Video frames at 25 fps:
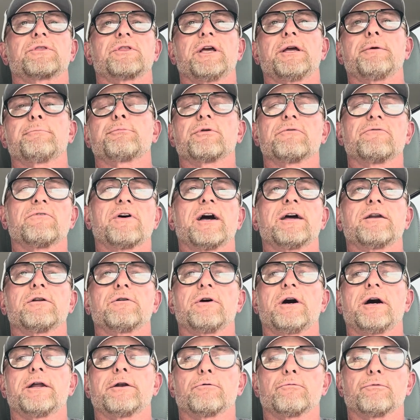They provide a
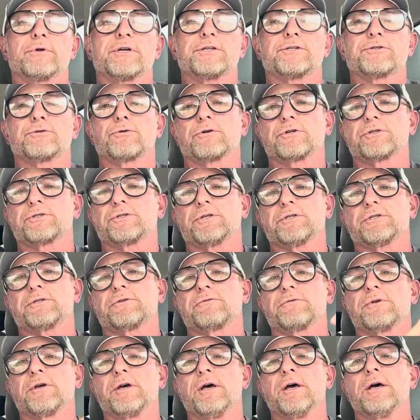lot of
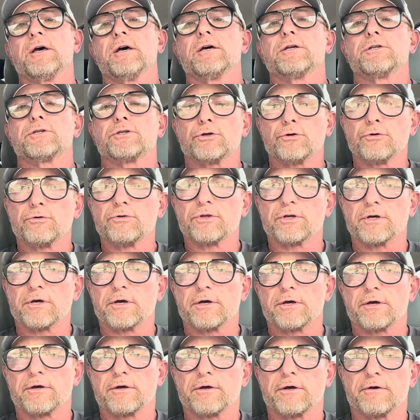resources to
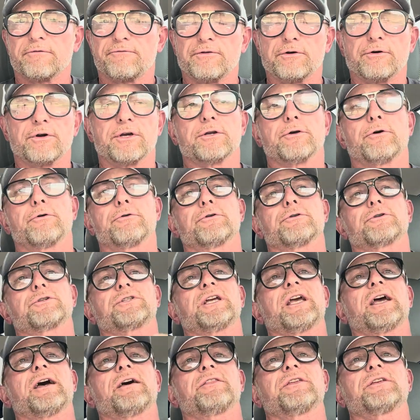the affiliate owners.
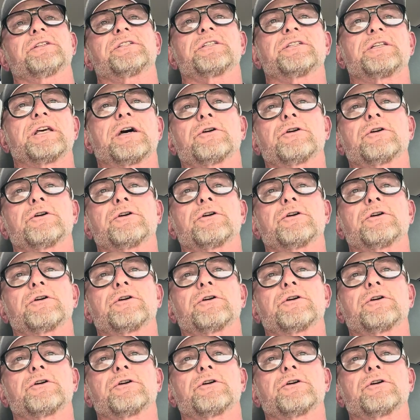Yeah, this is how